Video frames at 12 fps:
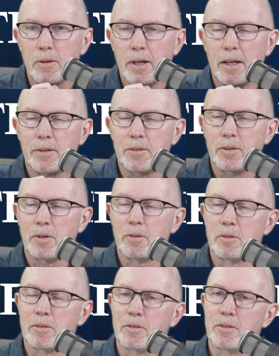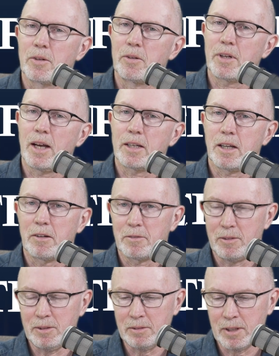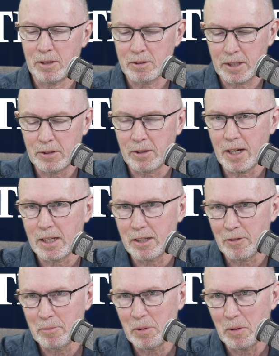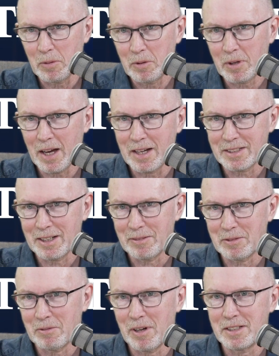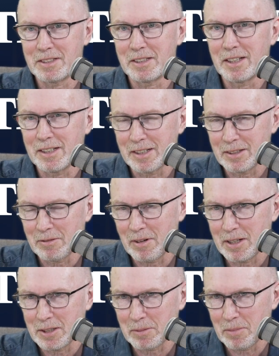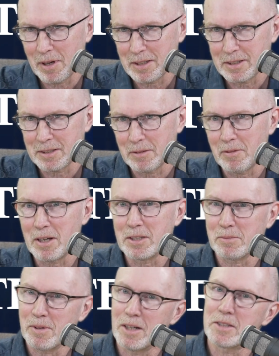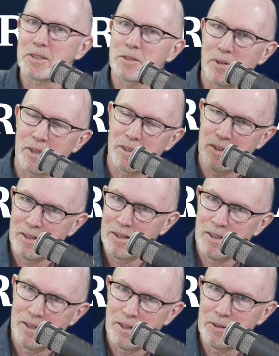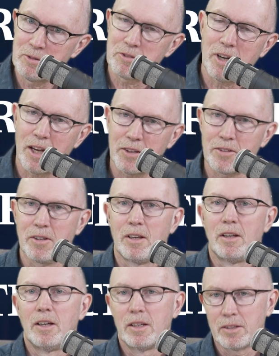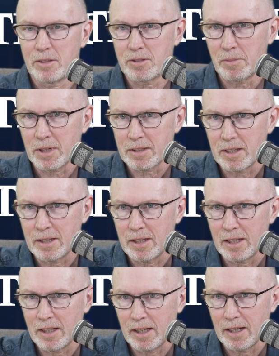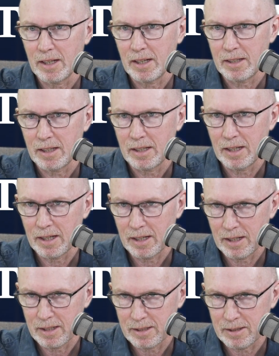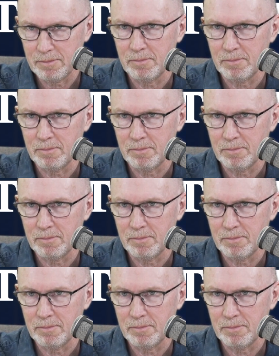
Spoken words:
okay. So you can't have, it looks like you can't have both. You can't have the rising yield and the rising prices. The rising prices will neutralize to some extent the yield,